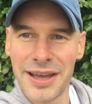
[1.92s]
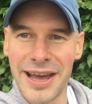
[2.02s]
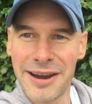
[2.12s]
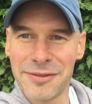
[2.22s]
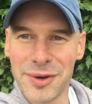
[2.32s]

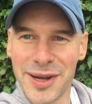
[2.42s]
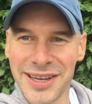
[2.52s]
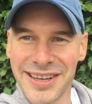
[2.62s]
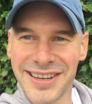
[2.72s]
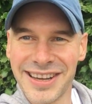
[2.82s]
Hey
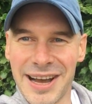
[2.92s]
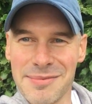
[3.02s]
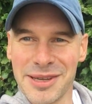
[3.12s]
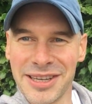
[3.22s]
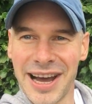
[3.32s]
everyone,
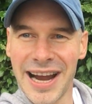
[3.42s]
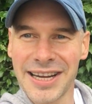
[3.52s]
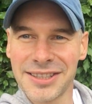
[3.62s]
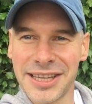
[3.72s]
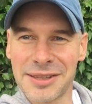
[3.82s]
I'm in
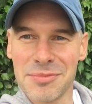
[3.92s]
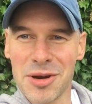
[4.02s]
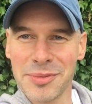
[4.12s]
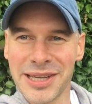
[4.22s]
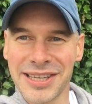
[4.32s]
Ireland at the
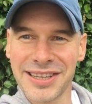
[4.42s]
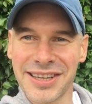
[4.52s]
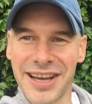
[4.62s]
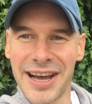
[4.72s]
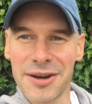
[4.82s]
moment.
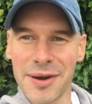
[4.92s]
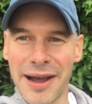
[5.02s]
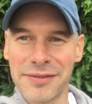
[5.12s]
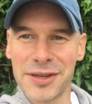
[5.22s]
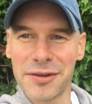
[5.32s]
I
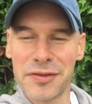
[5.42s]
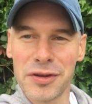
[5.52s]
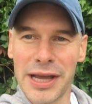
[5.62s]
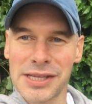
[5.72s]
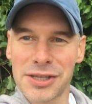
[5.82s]
arrived here a
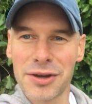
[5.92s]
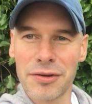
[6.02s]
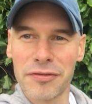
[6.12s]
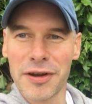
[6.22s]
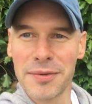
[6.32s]
few days
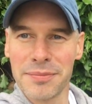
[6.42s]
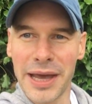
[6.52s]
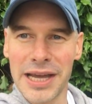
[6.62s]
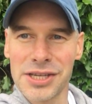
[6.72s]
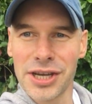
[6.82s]
ago from
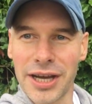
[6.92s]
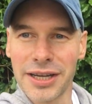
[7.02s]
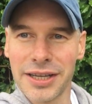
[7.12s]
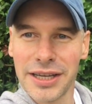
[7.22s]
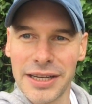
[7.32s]

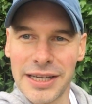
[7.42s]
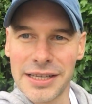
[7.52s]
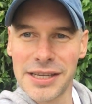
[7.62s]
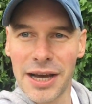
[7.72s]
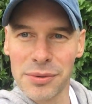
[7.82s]
Asia.
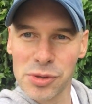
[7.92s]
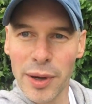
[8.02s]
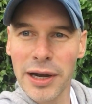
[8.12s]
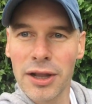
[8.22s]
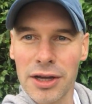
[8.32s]
It was
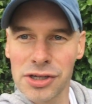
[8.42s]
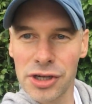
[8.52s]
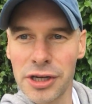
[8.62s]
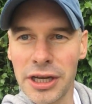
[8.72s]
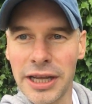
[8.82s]
quite a long
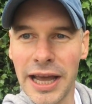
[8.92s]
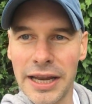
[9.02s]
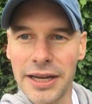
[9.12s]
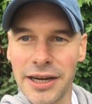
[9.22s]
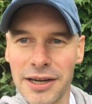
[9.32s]
journey to
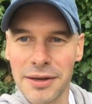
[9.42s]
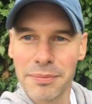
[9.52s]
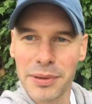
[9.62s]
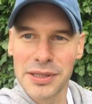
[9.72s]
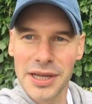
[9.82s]
get here,
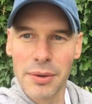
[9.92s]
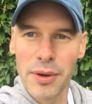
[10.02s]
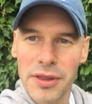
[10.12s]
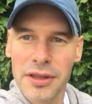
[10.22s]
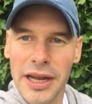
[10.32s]
but
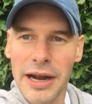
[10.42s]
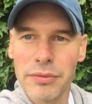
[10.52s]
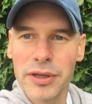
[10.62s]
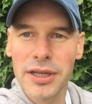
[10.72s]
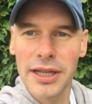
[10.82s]
one thing that I
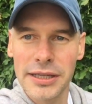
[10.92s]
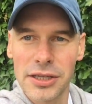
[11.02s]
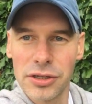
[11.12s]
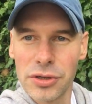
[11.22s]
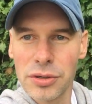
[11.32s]
really like
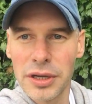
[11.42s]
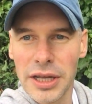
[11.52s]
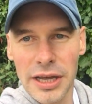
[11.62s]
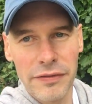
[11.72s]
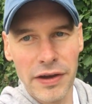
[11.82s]
to do,
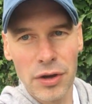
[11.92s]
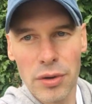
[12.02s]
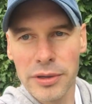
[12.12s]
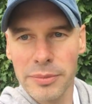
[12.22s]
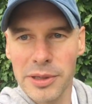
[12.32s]
if I know
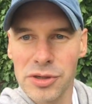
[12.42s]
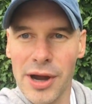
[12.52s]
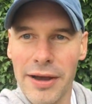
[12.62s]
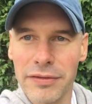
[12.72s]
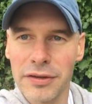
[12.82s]
I'm going to be
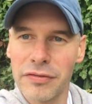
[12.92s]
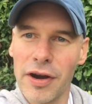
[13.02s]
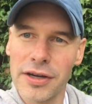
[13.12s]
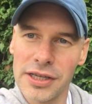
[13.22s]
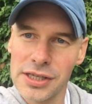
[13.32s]
traveling
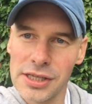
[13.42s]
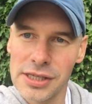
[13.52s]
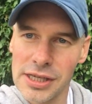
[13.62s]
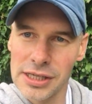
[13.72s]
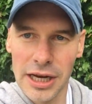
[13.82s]
far
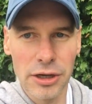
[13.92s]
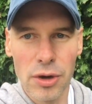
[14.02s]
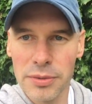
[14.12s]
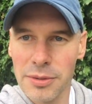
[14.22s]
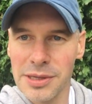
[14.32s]
distances and I
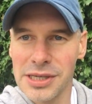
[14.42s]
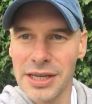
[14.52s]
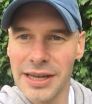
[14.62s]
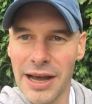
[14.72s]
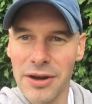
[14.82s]
know I'm going to be
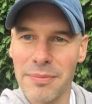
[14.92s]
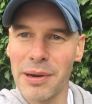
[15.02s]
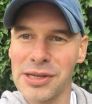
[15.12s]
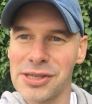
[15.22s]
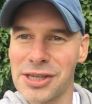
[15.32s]
sitting down on
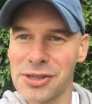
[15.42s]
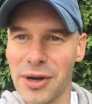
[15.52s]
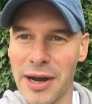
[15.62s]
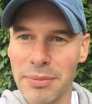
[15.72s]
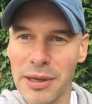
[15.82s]
buses or
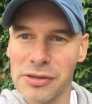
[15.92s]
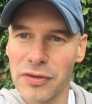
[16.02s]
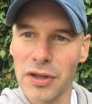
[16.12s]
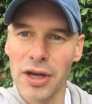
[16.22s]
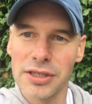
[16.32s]
airplanes
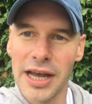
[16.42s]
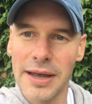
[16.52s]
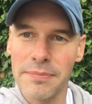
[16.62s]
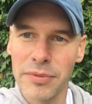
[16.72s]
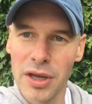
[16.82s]
for a long
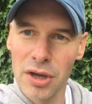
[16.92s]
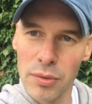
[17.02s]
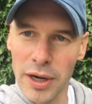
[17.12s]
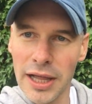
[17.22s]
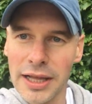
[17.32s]
time,
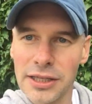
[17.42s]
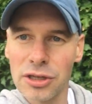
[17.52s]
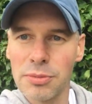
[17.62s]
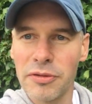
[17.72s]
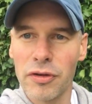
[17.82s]
what I like to
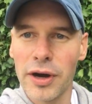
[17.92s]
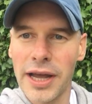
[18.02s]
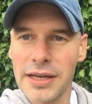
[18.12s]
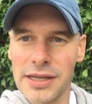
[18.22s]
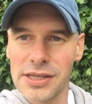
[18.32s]
do
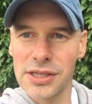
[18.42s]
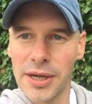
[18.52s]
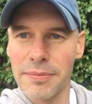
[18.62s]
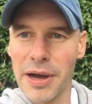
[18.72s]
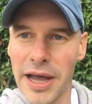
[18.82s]
beforehand is
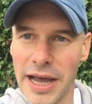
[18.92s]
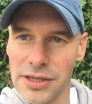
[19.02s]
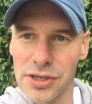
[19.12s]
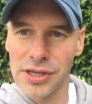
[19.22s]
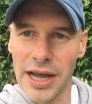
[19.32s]
some
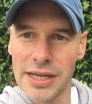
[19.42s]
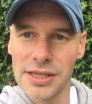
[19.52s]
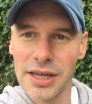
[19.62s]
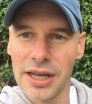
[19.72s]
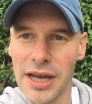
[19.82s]

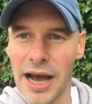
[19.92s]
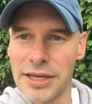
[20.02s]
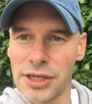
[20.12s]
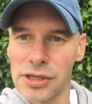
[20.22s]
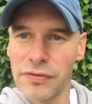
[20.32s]
exercise. I
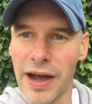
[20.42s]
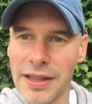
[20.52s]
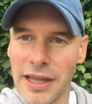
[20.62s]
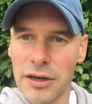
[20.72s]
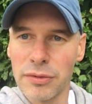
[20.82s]
just
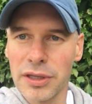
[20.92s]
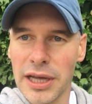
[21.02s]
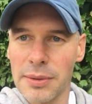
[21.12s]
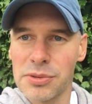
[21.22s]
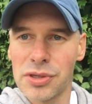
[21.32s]
find that it really
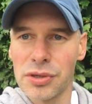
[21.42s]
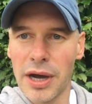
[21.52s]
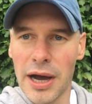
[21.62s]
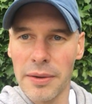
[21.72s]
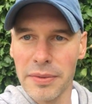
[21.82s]
helps
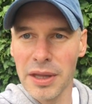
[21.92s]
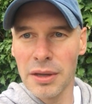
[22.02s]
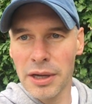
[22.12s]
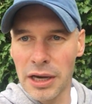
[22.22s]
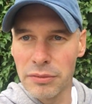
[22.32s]
to
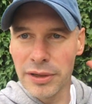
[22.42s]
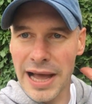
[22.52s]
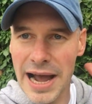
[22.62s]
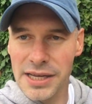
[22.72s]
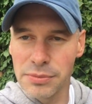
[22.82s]
kind of
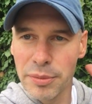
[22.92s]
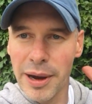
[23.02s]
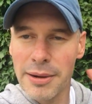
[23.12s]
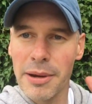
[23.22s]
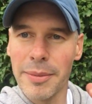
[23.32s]
relax and
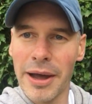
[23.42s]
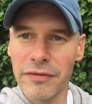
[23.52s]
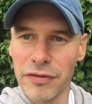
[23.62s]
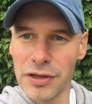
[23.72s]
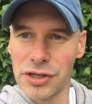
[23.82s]
prepare my
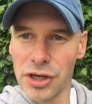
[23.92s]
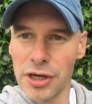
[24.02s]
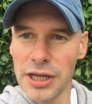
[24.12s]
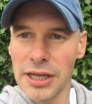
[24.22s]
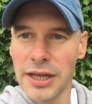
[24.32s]
mind for the
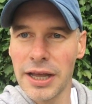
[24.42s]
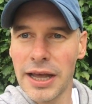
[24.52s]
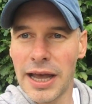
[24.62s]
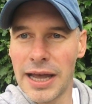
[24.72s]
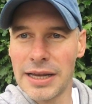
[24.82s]
journey
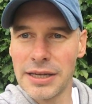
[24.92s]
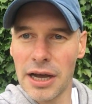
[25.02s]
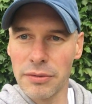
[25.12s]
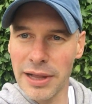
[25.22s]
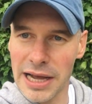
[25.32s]
and
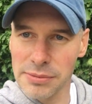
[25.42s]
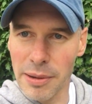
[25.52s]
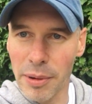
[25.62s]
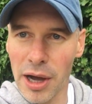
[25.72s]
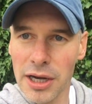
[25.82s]
relax
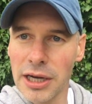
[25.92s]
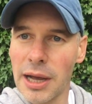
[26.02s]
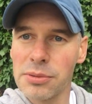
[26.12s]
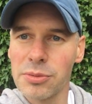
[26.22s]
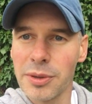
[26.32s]
my body, and it
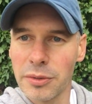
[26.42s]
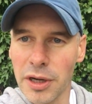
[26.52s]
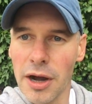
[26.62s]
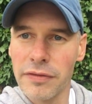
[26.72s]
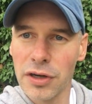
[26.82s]
helps me to
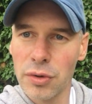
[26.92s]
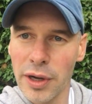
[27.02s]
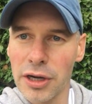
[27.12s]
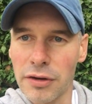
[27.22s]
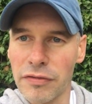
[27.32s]
recover
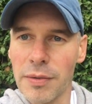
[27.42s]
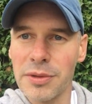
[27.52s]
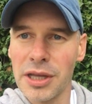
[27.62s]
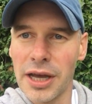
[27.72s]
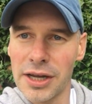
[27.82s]
quicker
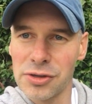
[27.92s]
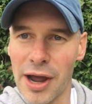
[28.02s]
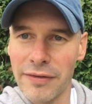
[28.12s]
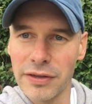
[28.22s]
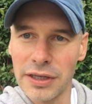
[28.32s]
from the
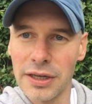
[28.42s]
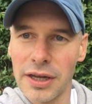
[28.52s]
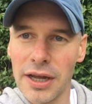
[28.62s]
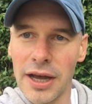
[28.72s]
traveling.